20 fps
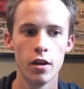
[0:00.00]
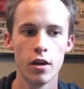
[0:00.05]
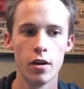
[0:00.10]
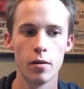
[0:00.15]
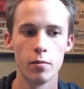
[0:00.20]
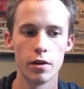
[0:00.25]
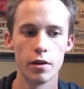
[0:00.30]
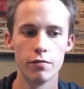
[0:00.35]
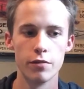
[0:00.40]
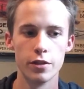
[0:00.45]

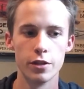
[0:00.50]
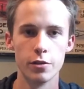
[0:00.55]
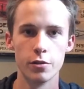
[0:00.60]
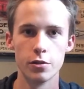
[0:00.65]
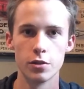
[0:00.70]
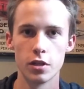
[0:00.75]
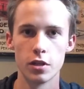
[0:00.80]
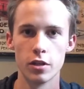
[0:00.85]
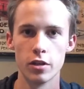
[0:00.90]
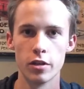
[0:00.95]
my
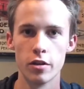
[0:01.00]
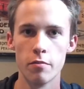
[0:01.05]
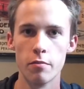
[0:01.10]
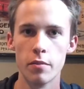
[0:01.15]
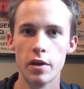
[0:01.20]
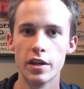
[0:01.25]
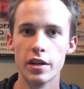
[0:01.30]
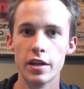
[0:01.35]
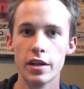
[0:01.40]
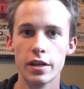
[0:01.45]
videos on
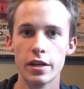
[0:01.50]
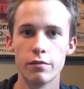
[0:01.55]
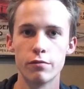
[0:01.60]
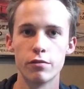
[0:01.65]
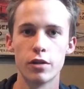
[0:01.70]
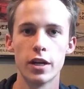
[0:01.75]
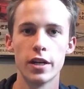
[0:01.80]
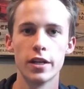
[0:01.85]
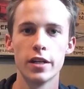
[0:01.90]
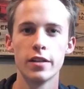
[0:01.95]
Monday and
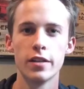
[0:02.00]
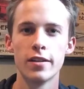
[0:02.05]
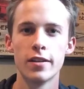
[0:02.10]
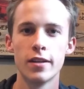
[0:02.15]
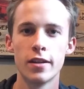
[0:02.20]
Friday,